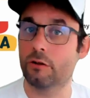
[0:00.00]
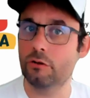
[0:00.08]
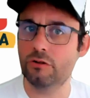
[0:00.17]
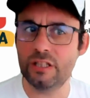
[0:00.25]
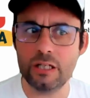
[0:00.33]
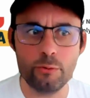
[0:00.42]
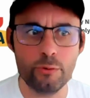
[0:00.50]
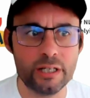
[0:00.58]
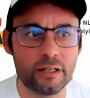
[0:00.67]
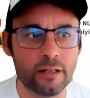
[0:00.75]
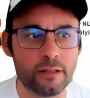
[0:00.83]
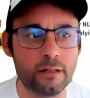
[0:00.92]
Costa
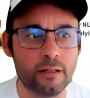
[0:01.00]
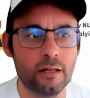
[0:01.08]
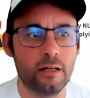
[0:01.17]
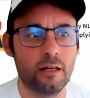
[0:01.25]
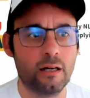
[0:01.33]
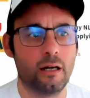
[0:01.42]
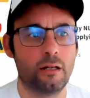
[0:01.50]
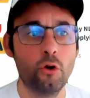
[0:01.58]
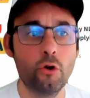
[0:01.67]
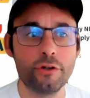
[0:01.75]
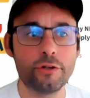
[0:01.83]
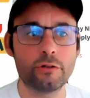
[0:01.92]
Rican
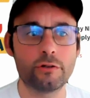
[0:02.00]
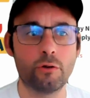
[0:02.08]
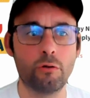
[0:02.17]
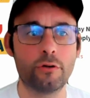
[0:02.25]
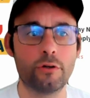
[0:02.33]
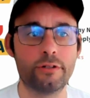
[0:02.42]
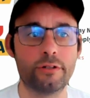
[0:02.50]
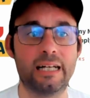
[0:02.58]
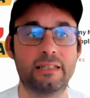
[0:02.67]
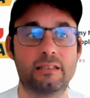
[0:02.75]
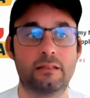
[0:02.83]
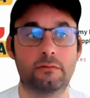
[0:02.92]
lawyer told her
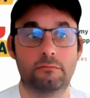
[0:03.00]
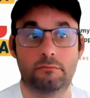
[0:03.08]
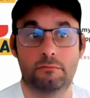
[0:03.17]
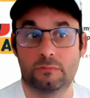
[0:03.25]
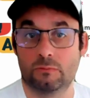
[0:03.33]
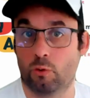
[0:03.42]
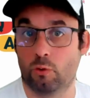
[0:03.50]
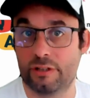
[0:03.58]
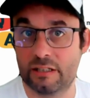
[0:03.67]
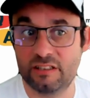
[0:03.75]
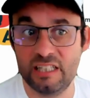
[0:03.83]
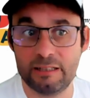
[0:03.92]
that was
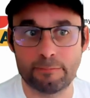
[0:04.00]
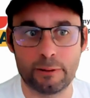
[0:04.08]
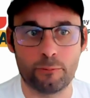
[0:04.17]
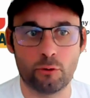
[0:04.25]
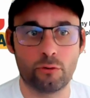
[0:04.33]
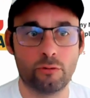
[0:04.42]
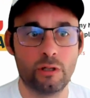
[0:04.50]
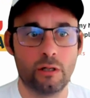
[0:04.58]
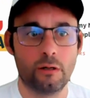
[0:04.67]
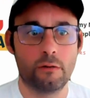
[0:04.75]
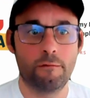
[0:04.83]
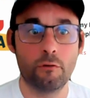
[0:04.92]
acceptable
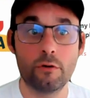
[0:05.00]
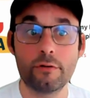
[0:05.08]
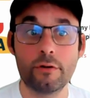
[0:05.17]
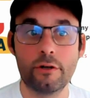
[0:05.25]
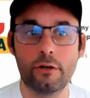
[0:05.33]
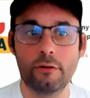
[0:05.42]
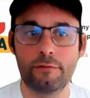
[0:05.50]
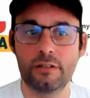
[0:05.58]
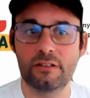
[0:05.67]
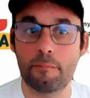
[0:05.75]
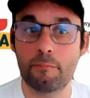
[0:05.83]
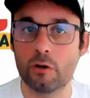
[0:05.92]
for her
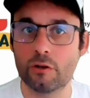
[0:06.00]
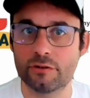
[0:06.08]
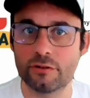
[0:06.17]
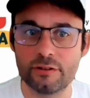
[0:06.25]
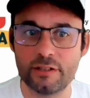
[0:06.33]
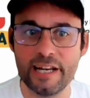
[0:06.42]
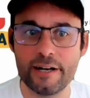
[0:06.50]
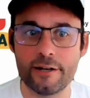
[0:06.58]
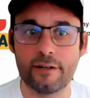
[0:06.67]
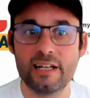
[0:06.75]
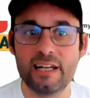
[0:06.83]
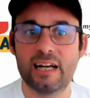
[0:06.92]
visa process
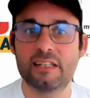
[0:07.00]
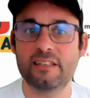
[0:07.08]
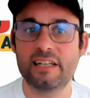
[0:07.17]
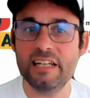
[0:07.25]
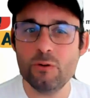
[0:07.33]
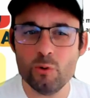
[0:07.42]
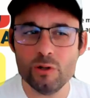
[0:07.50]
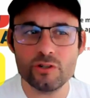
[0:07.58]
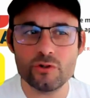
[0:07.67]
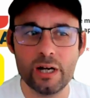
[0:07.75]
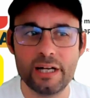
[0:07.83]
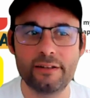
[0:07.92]
there. Has anyone
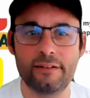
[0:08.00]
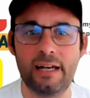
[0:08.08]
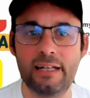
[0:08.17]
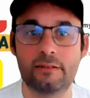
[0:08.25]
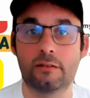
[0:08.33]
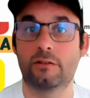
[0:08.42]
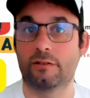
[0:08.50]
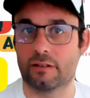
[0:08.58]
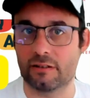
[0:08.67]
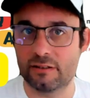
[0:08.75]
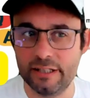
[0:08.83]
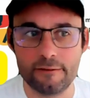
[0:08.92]
tried that
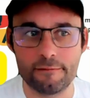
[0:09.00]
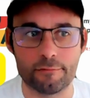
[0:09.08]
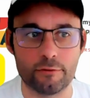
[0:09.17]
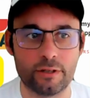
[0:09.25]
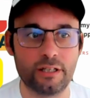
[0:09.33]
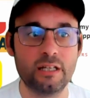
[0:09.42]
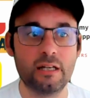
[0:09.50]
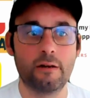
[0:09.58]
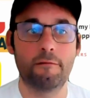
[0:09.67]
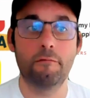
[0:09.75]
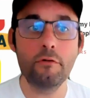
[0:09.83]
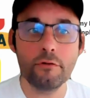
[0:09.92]
successfully
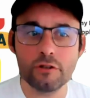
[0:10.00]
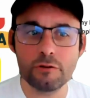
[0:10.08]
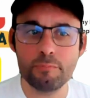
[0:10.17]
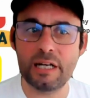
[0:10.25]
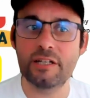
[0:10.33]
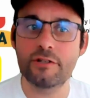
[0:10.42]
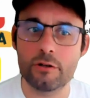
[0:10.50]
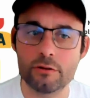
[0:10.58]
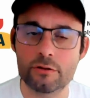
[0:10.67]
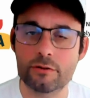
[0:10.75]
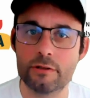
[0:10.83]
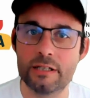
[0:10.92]
for the Spanish
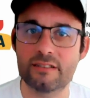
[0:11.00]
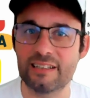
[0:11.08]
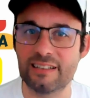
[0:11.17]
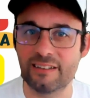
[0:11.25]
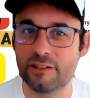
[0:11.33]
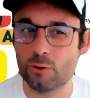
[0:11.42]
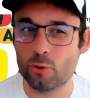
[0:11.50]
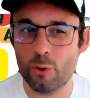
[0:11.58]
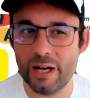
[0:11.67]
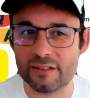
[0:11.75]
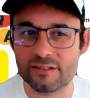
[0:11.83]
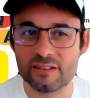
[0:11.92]
consulates in the
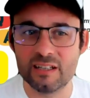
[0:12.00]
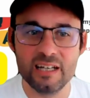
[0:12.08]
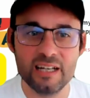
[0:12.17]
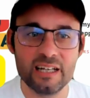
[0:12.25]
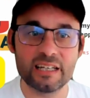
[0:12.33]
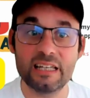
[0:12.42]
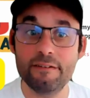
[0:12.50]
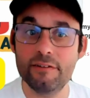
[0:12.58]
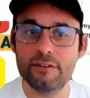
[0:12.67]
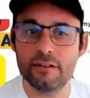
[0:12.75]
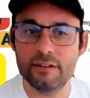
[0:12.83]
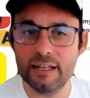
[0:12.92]
US?
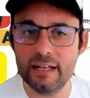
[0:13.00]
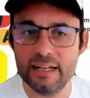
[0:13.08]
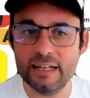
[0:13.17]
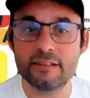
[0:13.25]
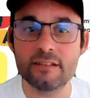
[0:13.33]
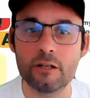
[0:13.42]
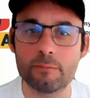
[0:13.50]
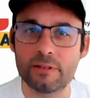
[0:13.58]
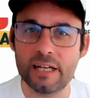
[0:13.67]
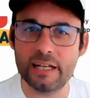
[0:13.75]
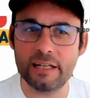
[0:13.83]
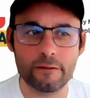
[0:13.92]
Given the delays in
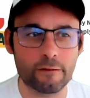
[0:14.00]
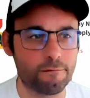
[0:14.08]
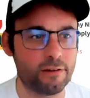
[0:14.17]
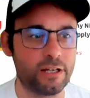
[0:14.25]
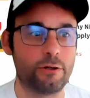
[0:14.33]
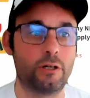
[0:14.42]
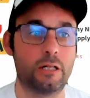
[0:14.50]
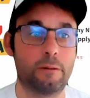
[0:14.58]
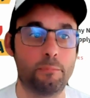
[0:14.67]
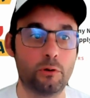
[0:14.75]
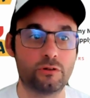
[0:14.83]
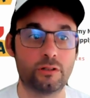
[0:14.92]
obtaining the federal
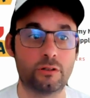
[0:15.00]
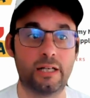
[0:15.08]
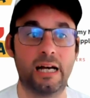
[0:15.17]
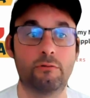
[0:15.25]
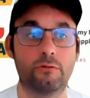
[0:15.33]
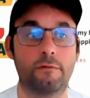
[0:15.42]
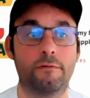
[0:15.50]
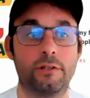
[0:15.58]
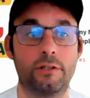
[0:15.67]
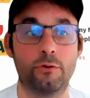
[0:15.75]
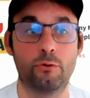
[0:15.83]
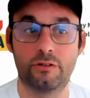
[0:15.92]
apostille out of
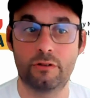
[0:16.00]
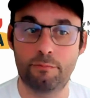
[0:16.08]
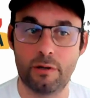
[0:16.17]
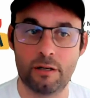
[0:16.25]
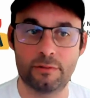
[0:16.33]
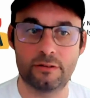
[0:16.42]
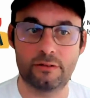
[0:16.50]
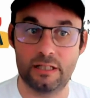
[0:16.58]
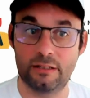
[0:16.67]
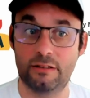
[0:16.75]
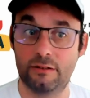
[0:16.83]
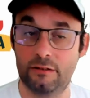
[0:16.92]
the US Department of
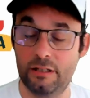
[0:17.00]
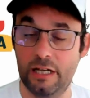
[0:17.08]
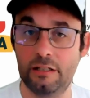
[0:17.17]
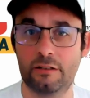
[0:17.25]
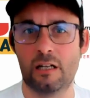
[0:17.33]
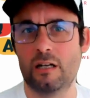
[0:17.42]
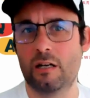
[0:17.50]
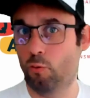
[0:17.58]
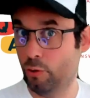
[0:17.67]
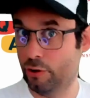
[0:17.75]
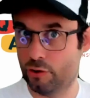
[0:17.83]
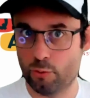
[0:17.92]
State these days,
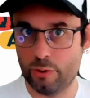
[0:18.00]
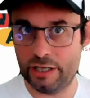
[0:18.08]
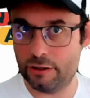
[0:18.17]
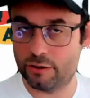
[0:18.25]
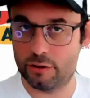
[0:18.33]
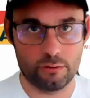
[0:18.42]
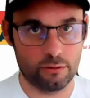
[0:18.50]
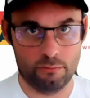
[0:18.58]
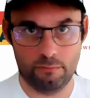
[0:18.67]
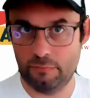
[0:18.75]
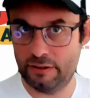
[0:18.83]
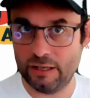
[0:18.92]
which range
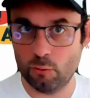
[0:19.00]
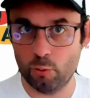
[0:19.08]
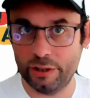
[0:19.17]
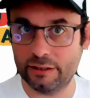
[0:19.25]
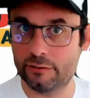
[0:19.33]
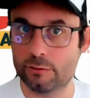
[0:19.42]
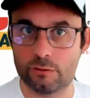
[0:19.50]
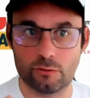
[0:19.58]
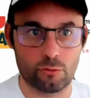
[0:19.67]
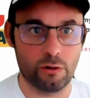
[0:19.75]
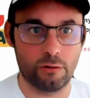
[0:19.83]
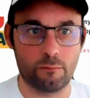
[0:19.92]
10 weeks to
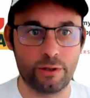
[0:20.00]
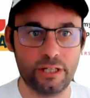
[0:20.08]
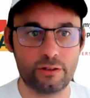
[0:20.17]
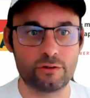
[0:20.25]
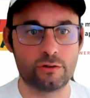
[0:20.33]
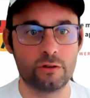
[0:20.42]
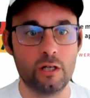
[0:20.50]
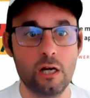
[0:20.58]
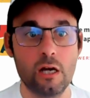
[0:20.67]
12 weeks,